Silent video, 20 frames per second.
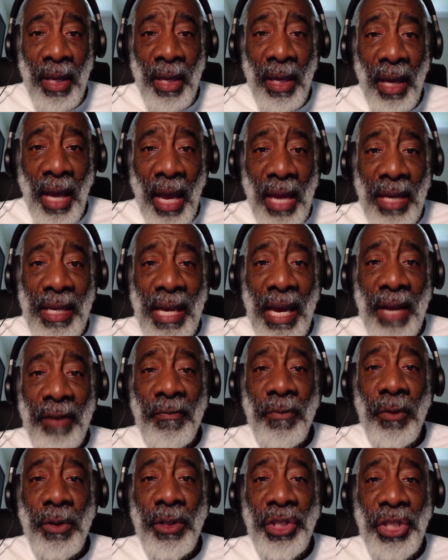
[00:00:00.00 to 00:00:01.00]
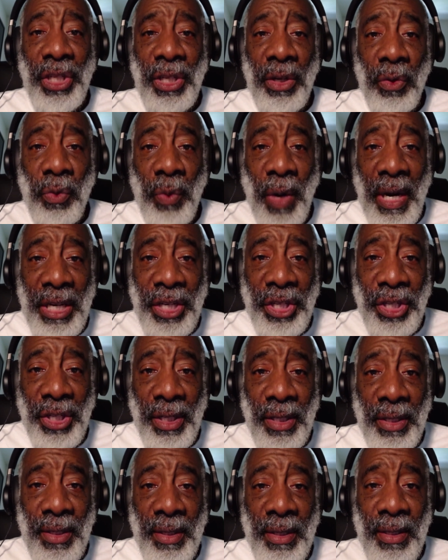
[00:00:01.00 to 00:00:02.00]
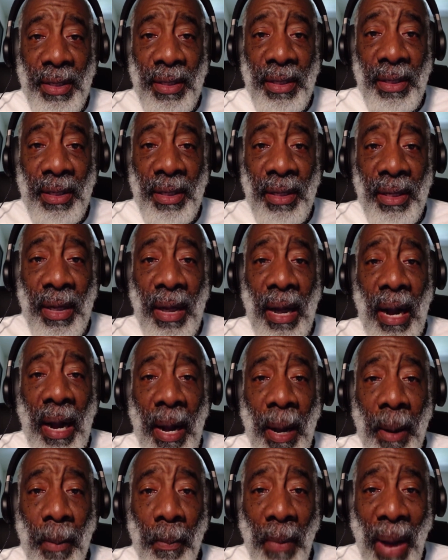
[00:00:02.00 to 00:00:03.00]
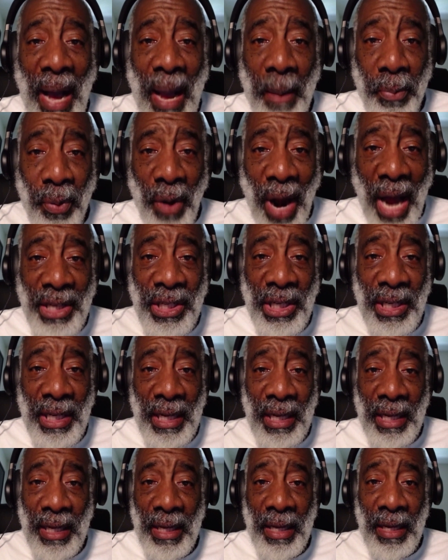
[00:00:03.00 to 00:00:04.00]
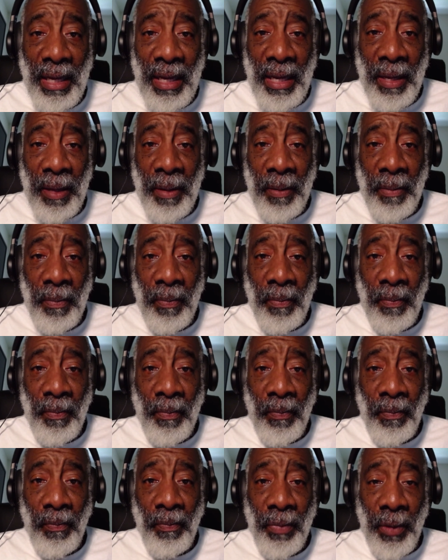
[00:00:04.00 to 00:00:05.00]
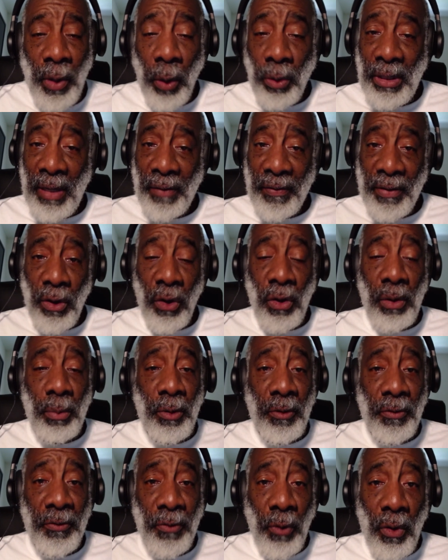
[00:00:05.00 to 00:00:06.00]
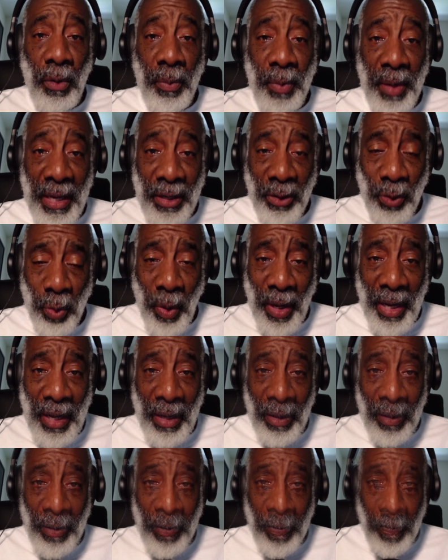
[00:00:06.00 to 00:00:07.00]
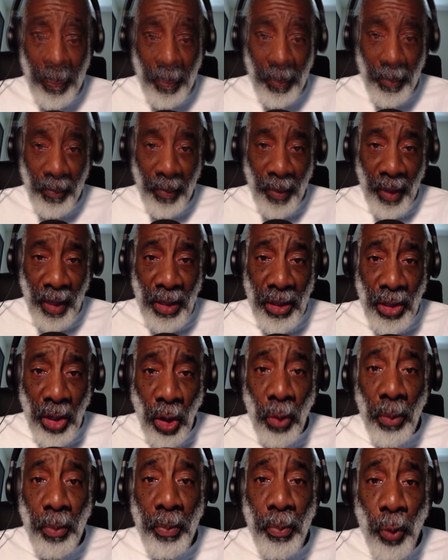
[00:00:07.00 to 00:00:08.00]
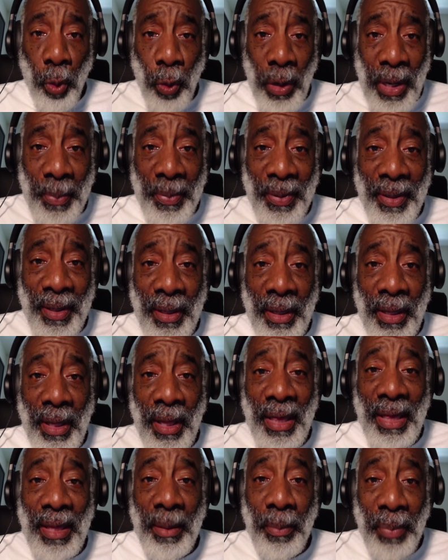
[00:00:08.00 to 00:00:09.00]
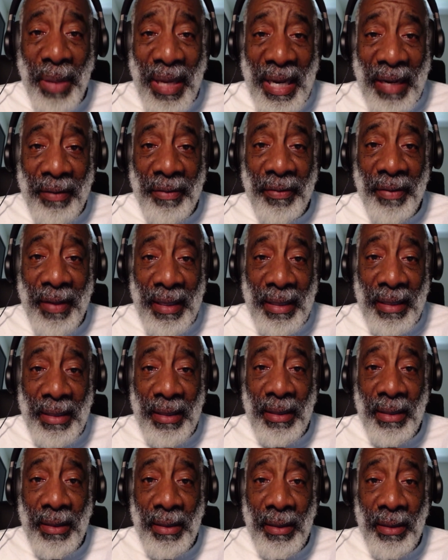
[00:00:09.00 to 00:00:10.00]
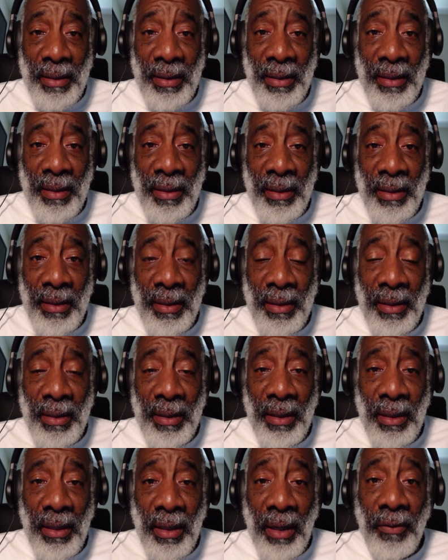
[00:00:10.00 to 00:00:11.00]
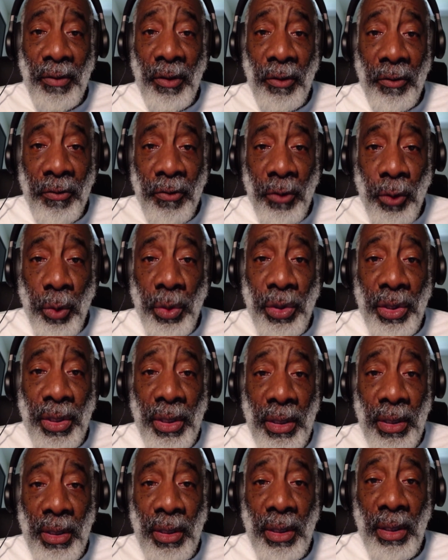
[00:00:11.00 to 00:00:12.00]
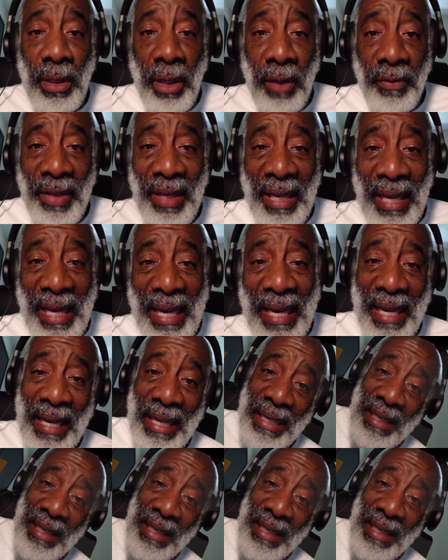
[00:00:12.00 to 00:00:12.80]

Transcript: And yet for generations, my progeny, those that have gone before me as well, don't reap the benefits of the fruit of the land.